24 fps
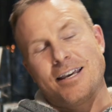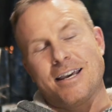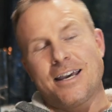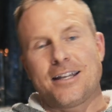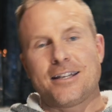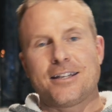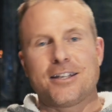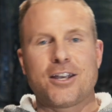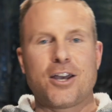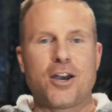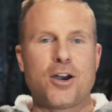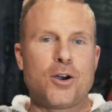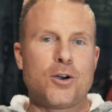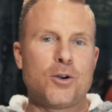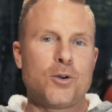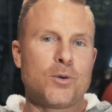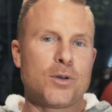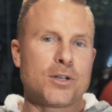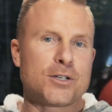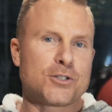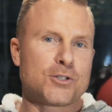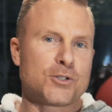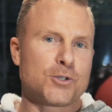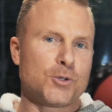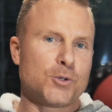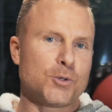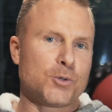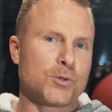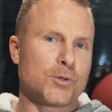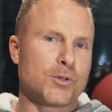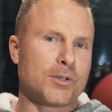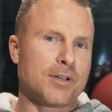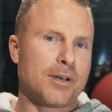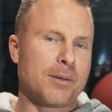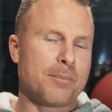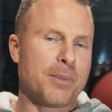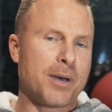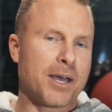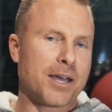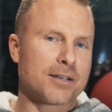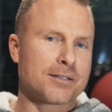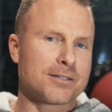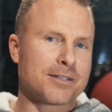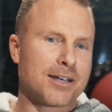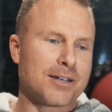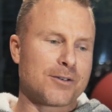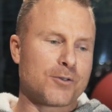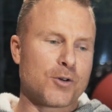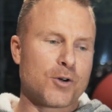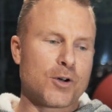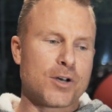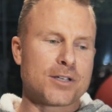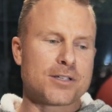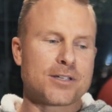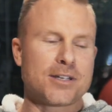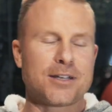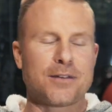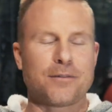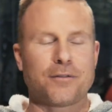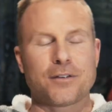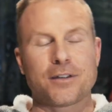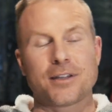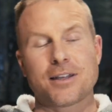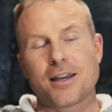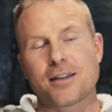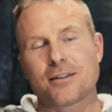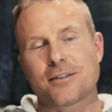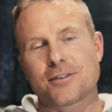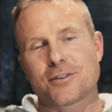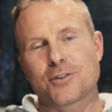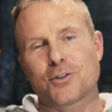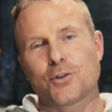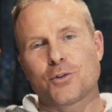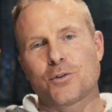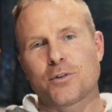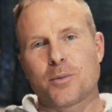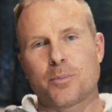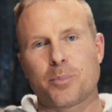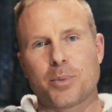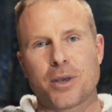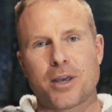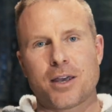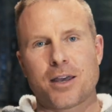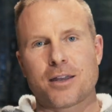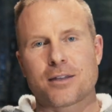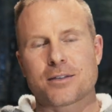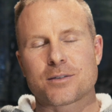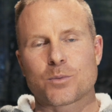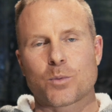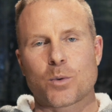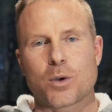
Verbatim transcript: and you go and shoot a banger sunrise and you forget to shoot the pans?